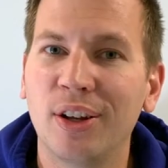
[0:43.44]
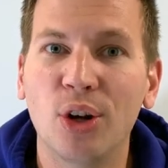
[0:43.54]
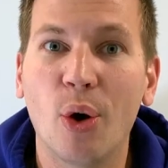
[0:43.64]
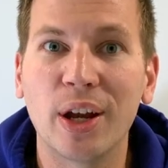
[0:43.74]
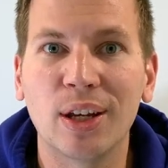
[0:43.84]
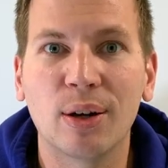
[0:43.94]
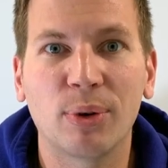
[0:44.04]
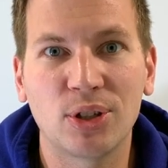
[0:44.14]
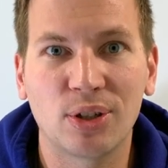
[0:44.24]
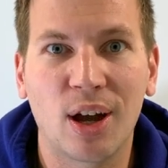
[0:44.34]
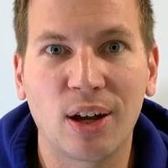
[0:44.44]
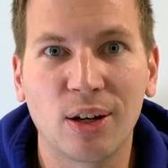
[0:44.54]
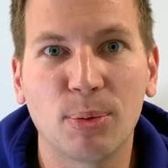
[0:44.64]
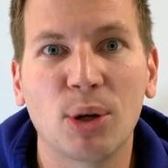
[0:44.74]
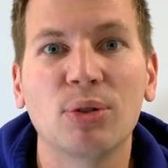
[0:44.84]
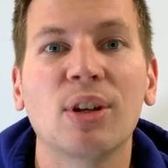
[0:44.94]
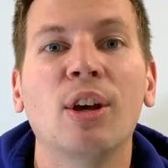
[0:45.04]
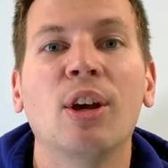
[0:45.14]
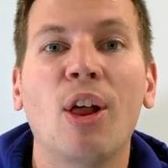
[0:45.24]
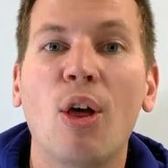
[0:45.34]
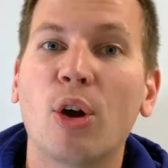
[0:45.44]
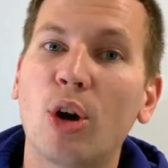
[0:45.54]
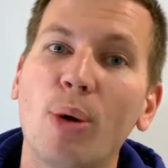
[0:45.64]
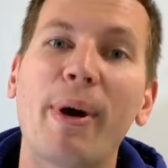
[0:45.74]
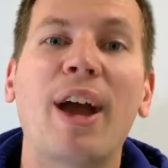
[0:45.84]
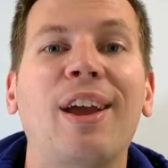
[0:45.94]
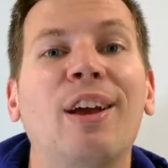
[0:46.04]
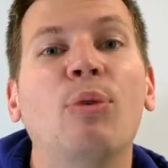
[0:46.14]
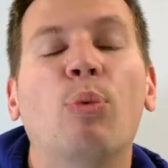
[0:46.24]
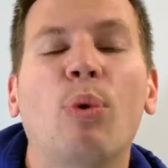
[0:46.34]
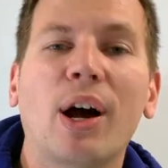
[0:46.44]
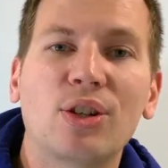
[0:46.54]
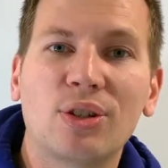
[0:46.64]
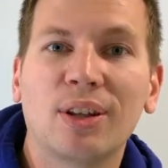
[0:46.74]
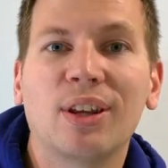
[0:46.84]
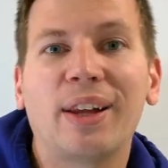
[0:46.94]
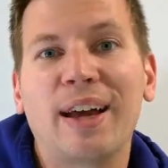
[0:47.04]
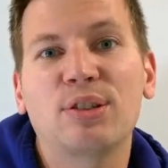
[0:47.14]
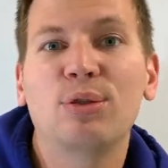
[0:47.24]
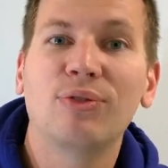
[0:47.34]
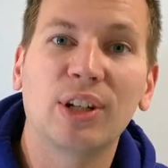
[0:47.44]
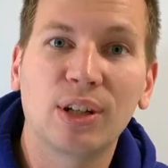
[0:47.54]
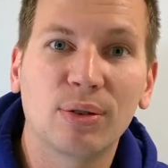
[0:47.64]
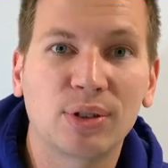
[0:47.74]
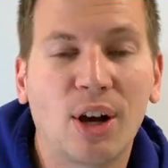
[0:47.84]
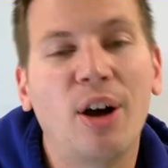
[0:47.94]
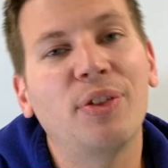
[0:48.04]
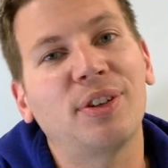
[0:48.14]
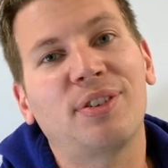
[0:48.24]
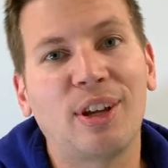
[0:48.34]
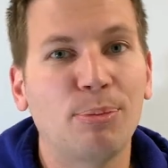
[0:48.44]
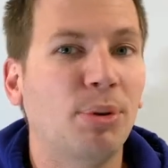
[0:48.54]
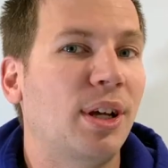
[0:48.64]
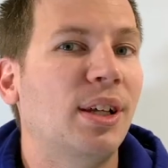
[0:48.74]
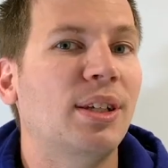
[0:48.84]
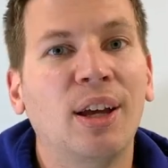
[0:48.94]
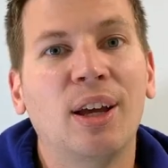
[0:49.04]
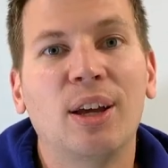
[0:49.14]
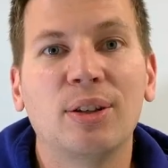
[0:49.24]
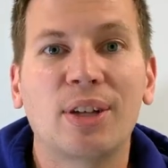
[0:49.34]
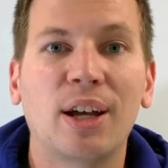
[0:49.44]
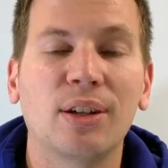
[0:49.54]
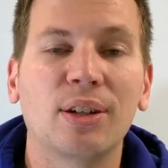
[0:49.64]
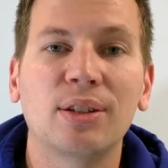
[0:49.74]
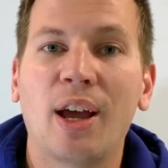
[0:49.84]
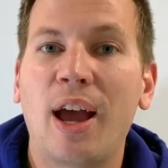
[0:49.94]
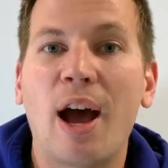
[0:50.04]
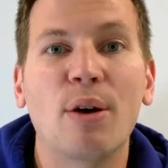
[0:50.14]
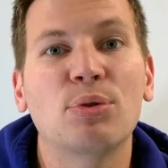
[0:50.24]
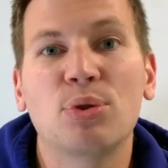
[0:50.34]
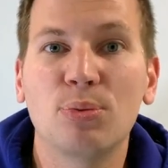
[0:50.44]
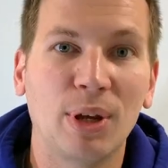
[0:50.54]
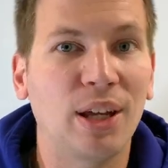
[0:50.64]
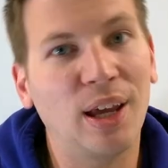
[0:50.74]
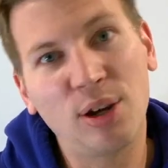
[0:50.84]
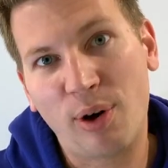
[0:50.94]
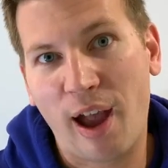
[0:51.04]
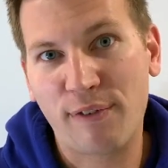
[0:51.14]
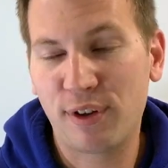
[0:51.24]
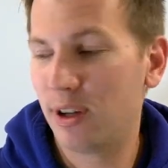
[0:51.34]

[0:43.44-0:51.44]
no idea what you're talking about, go back and watch the last two videos on the same playlist titled How to Make a Graph.